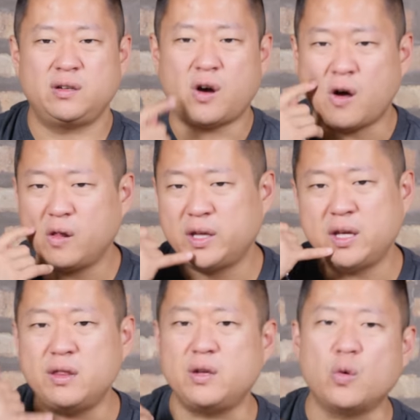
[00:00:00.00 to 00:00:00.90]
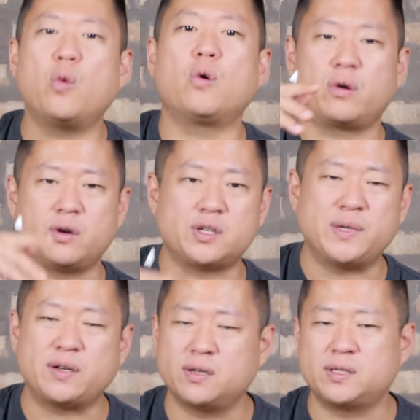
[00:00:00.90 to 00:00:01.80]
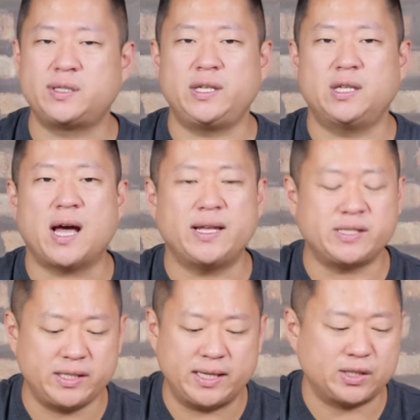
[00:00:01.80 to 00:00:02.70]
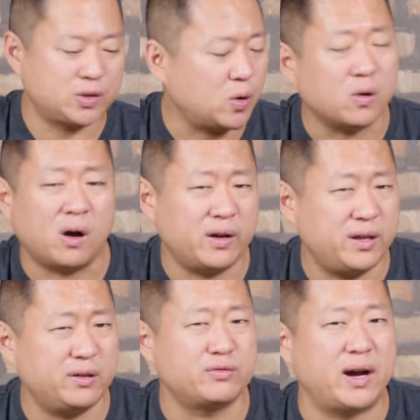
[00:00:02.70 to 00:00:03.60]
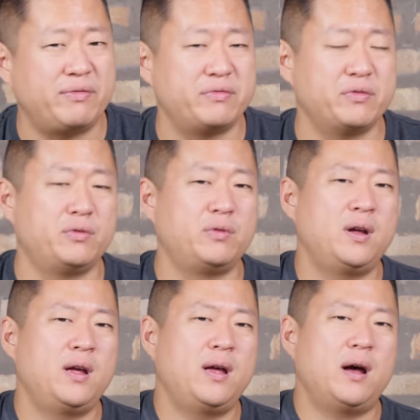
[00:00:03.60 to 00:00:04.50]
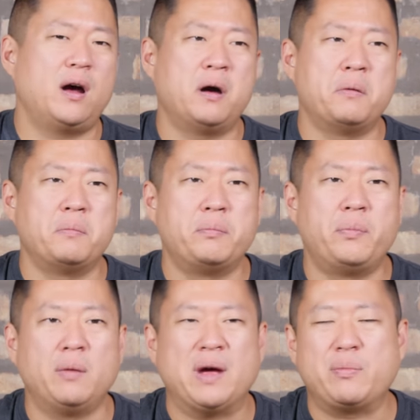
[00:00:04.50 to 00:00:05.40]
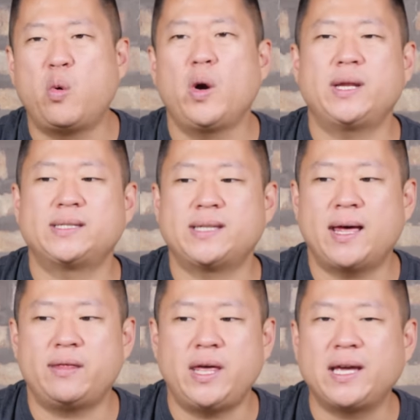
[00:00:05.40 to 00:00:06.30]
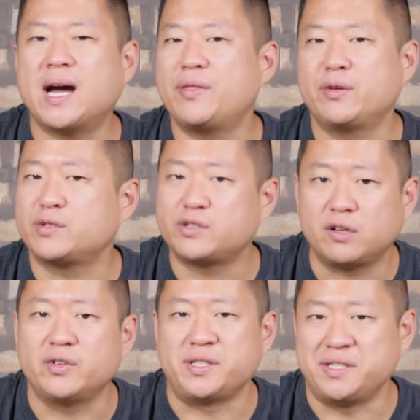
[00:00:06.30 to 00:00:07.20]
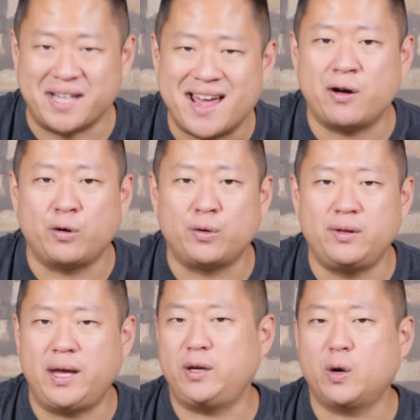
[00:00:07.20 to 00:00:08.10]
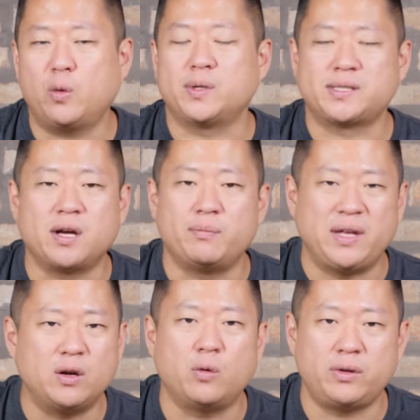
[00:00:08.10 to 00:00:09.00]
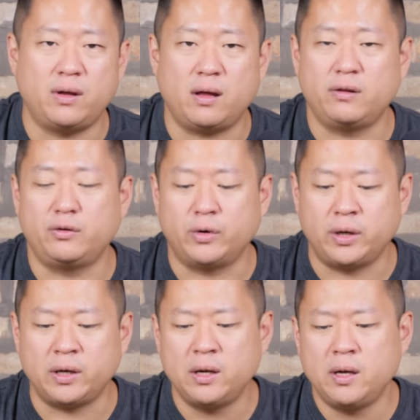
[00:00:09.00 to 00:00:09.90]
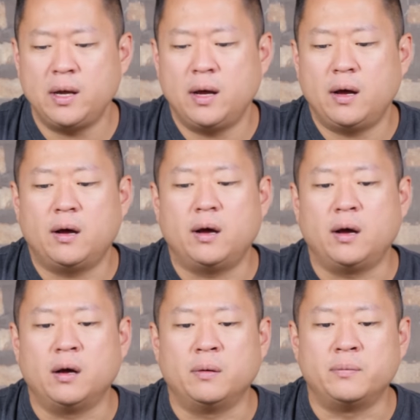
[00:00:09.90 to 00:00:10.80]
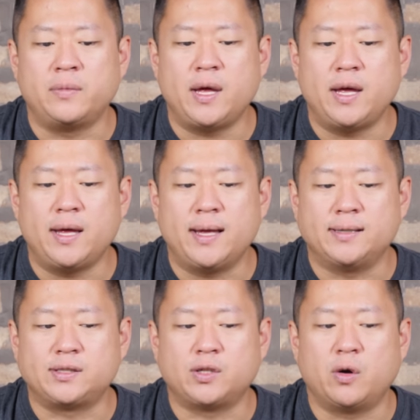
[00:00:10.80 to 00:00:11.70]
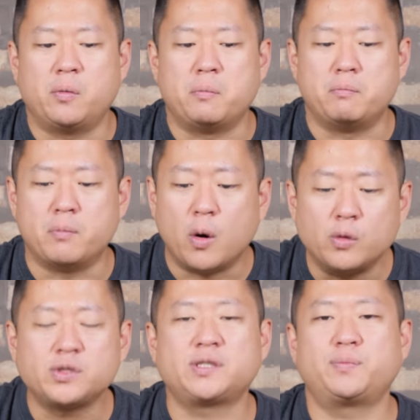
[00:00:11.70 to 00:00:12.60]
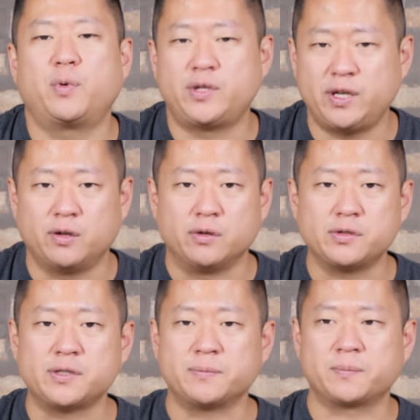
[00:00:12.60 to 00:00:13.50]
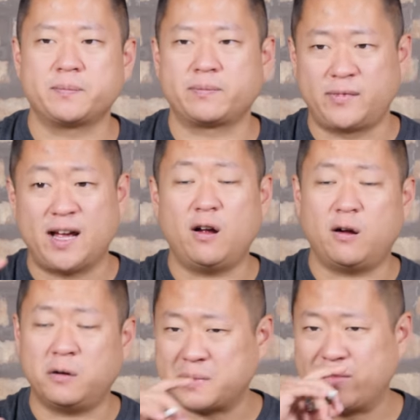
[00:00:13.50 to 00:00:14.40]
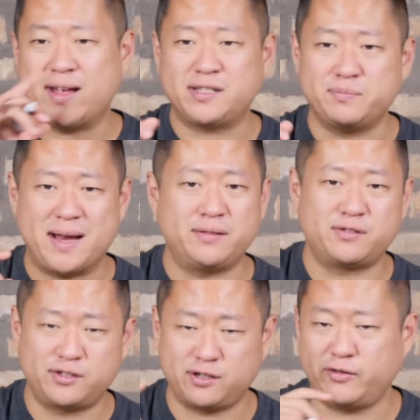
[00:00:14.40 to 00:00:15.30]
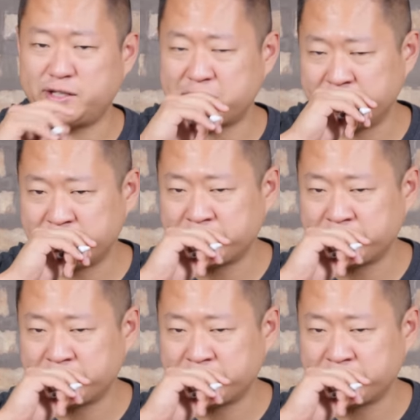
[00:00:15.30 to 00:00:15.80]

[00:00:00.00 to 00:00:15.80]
calling in the orders because the lines can get so long in the drive-through. Um, but my point is that they got their service down. They know what's up. They know what the hell they're doing. Um, and so most Portillos, not all, I've had some bad service